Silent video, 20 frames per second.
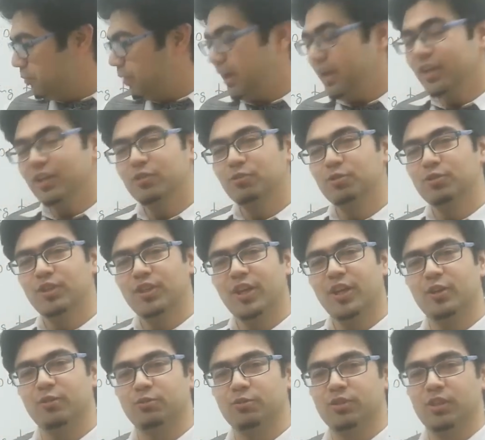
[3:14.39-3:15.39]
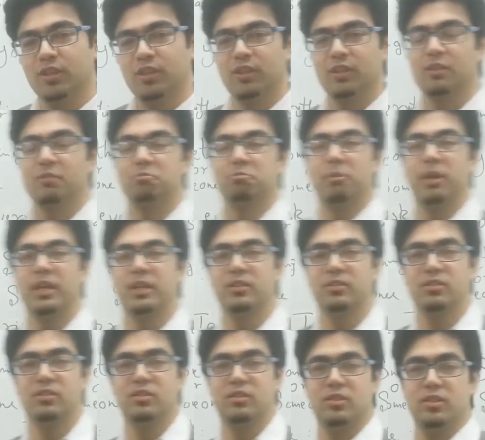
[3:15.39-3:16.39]
pay through the nose. It
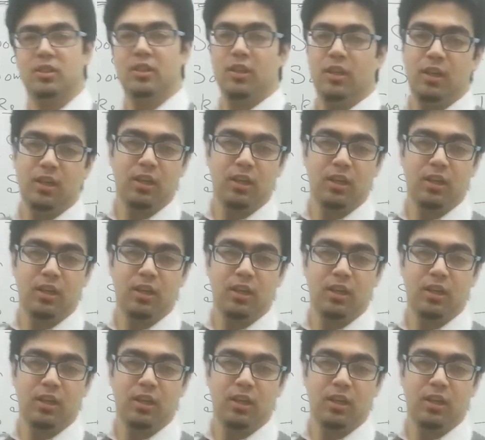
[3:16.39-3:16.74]
means